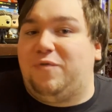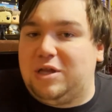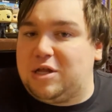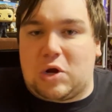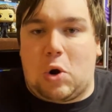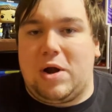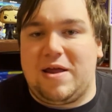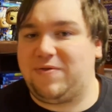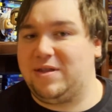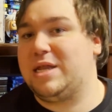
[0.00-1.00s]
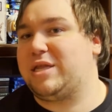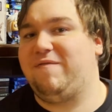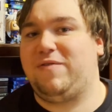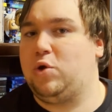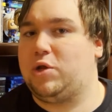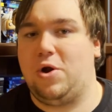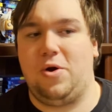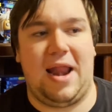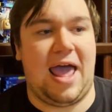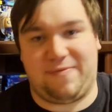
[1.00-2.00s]
with the story of the distant future
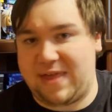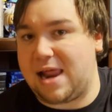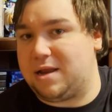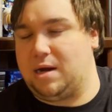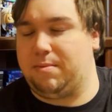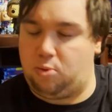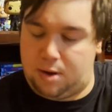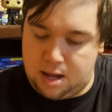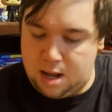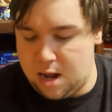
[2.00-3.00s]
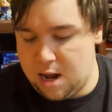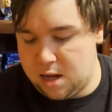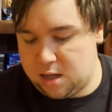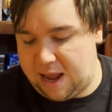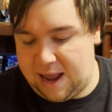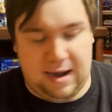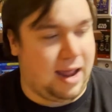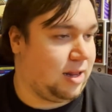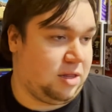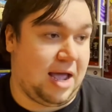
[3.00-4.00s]
and have that as number 1. And I
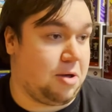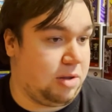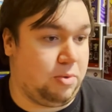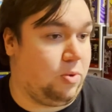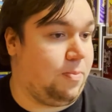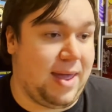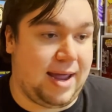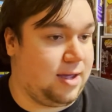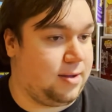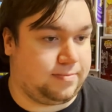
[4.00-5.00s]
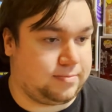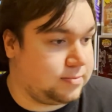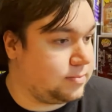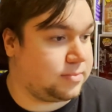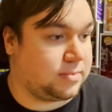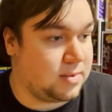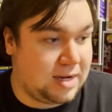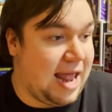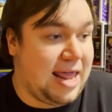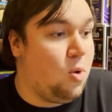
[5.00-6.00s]
can see how someone would pick
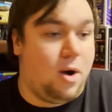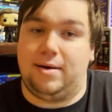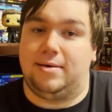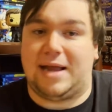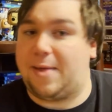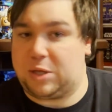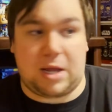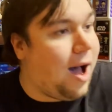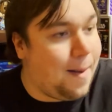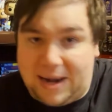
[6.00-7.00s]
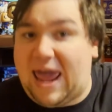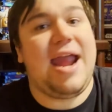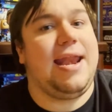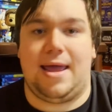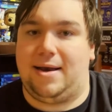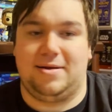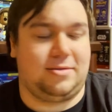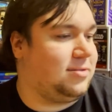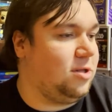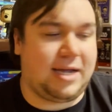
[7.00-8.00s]
anyone at the top and hate it.
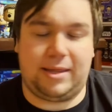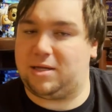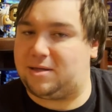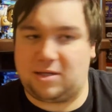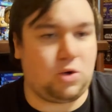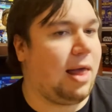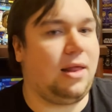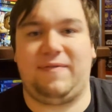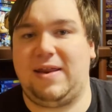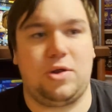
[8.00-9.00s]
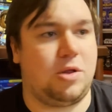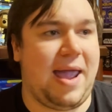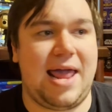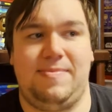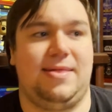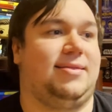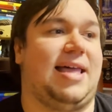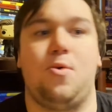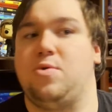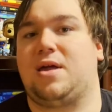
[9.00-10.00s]
Look at the Twilight of Ido Japan and be like,
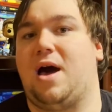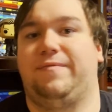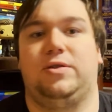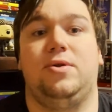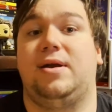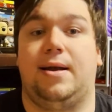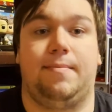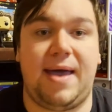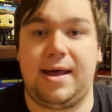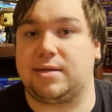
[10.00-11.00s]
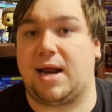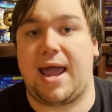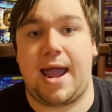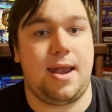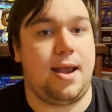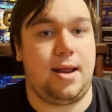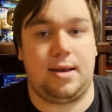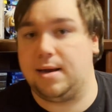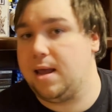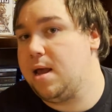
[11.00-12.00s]
that was convoluted and a mess, and I hated it, and